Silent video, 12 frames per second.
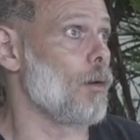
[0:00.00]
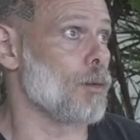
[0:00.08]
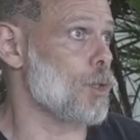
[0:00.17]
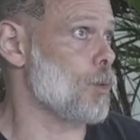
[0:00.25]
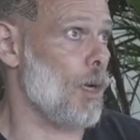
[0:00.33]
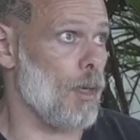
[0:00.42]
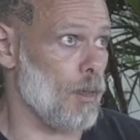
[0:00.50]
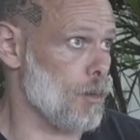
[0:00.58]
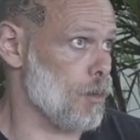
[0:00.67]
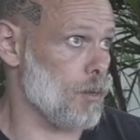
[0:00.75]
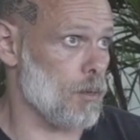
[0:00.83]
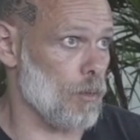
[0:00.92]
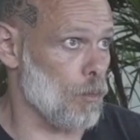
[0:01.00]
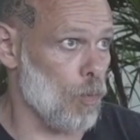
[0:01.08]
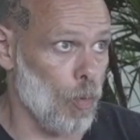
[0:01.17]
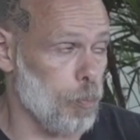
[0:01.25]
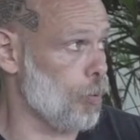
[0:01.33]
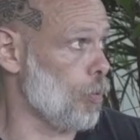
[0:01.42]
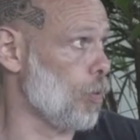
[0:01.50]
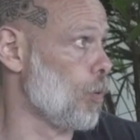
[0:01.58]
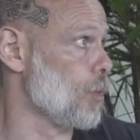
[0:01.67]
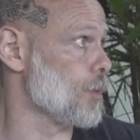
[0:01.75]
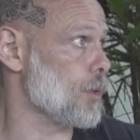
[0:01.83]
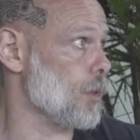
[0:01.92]
drags, row
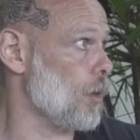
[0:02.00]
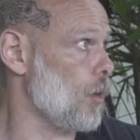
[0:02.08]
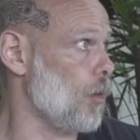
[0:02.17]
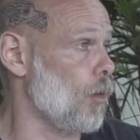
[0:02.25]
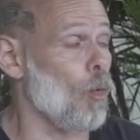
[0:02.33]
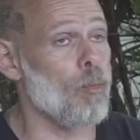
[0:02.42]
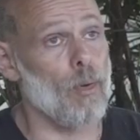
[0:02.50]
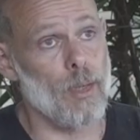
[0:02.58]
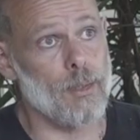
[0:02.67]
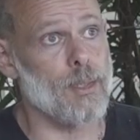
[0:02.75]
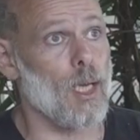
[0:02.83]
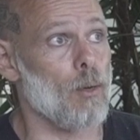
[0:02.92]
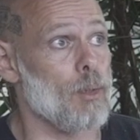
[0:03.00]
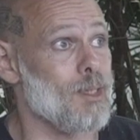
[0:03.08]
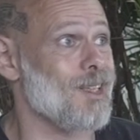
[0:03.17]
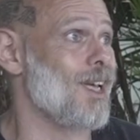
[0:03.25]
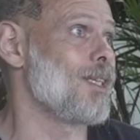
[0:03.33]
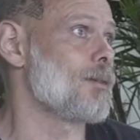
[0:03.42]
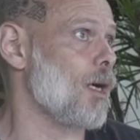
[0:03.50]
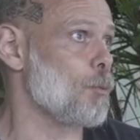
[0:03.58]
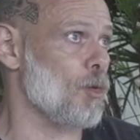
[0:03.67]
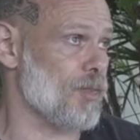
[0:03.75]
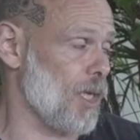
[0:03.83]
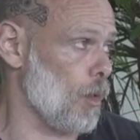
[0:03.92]
pulls, overhead carries, any
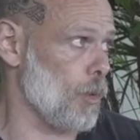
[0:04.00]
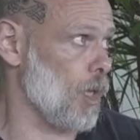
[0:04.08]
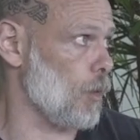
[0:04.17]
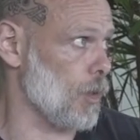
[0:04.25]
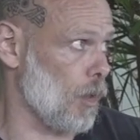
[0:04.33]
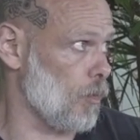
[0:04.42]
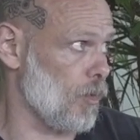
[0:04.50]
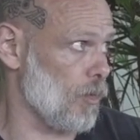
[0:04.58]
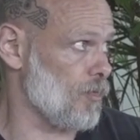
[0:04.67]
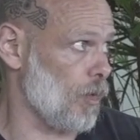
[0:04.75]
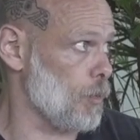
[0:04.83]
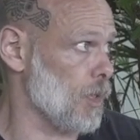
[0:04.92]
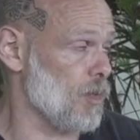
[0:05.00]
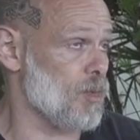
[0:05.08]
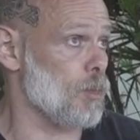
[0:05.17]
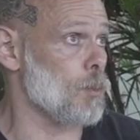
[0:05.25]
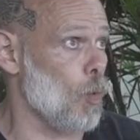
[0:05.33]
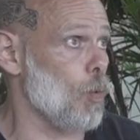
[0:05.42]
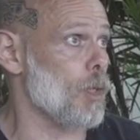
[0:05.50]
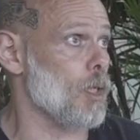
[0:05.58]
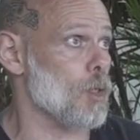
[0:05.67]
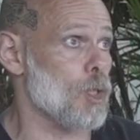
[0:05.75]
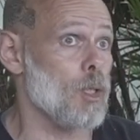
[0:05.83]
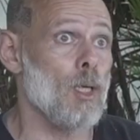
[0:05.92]
type of carry I recover from, it gives me more
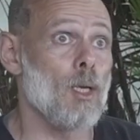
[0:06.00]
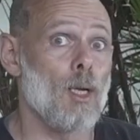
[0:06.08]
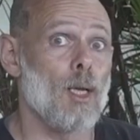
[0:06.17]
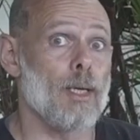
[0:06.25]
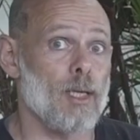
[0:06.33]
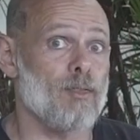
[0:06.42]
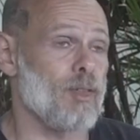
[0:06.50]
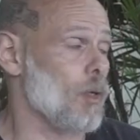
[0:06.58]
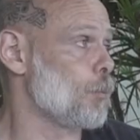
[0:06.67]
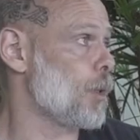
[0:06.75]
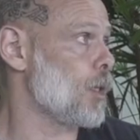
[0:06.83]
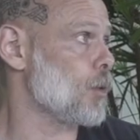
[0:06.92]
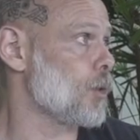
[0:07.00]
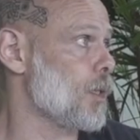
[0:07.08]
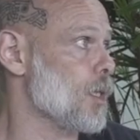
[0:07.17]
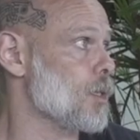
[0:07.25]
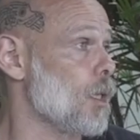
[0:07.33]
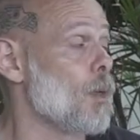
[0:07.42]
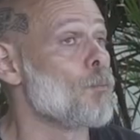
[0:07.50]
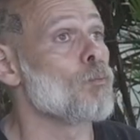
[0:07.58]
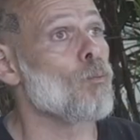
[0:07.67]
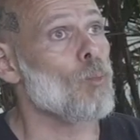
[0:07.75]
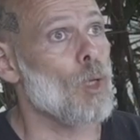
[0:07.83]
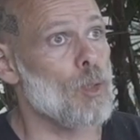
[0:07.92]
energy, and I feel better the next day.
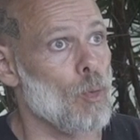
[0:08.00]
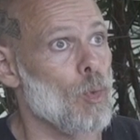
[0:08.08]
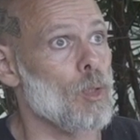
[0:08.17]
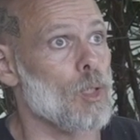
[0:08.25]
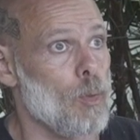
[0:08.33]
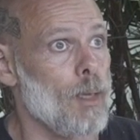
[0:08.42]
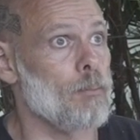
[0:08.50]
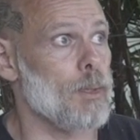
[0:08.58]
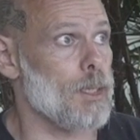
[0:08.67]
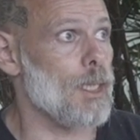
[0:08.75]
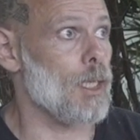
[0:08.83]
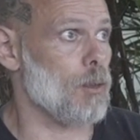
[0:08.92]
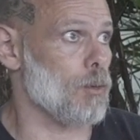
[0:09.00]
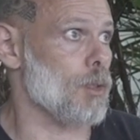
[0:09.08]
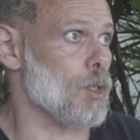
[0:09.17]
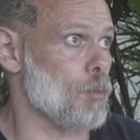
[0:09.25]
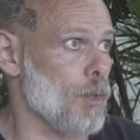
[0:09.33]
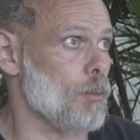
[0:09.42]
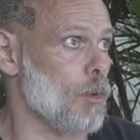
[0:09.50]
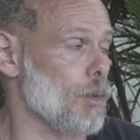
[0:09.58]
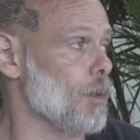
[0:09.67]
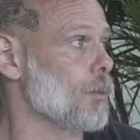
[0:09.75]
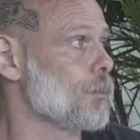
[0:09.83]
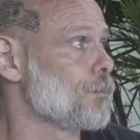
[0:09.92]
You want to grind me down, it's bodybuilding.